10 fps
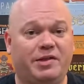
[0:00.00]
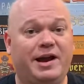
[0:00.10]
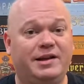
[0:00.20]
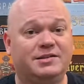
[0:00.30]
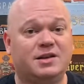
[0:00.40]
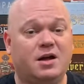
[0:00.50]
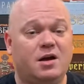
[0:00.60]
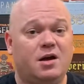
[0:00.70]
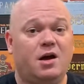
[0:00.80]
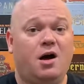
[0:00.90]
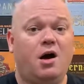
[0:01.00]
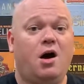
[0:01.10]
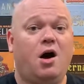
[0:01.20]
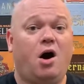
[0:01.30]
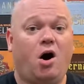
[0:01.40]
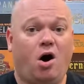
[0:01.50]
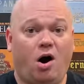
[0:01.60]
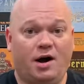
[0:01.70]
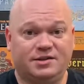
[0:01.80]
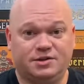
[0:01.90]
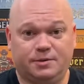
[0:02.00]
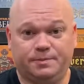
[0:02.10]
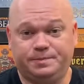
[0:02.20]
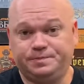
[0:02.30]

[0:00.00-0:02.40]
That is awesome.